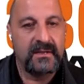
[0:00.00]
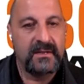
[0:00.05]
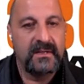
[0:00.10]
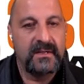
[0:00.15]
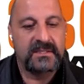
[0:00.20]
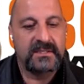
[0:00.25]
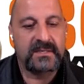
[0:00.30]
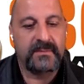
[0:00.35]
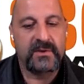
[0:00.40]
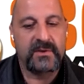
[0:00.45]

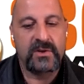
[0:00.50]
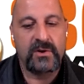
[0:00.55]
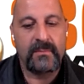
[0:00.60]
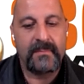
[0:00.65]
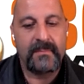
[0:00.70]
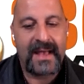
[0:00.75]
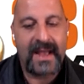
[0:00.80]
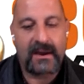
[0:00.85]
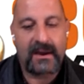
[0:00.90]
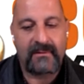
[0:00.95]
Some of your
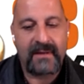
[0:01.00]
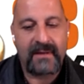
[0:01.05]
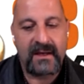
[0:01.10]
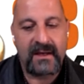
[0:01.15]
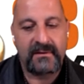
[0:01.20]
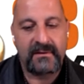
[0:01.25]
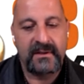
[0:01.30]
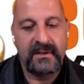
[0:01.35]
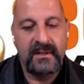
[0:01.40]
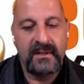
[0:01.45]

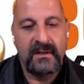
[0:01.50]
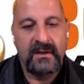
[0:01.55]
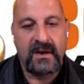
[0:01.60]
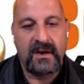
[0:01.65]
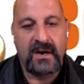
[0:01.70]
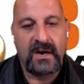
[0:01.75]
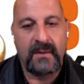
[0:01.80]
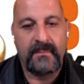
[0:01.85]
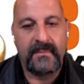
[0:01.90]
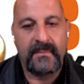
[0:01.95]
background,
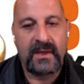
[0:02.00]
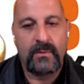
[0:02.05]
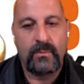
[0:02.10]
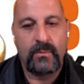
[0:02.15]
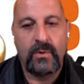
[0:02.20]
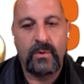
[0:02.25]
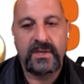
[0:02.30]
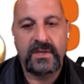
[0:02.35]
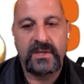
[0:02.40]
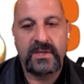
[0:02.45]
and
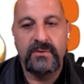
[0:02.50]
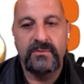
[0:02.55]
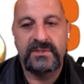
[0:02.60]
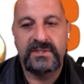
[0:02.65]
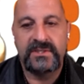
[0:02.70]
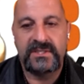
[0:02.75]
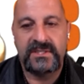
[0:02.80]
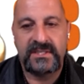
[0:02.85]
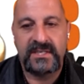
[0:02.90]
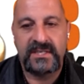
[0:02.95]
what you
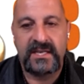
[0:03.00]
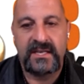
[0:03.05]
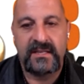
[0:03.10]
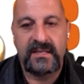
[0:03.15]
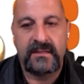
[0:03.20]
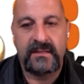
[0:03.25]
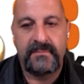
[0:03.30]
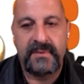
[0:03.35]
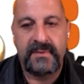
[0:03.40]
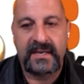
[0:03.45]
see the
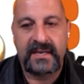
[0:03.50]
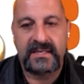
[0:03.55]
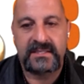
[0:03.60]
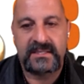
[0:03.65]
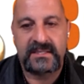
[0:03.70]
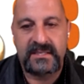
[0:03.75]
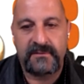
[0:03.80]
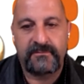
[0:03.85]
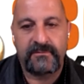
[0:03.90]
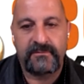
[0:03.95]
biggest
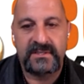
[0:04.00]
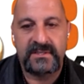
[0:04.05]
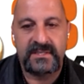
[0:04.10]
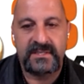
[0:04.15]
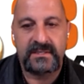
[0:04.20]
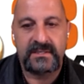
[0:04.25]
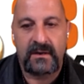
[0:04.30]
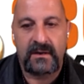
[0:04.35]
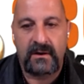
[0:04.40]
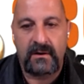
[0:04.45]
differences
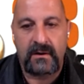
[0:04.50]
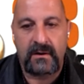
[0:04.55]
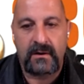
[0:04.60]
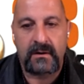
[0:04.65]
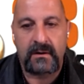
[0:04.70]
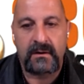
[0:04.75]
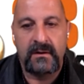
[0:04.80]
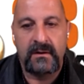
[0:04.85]
are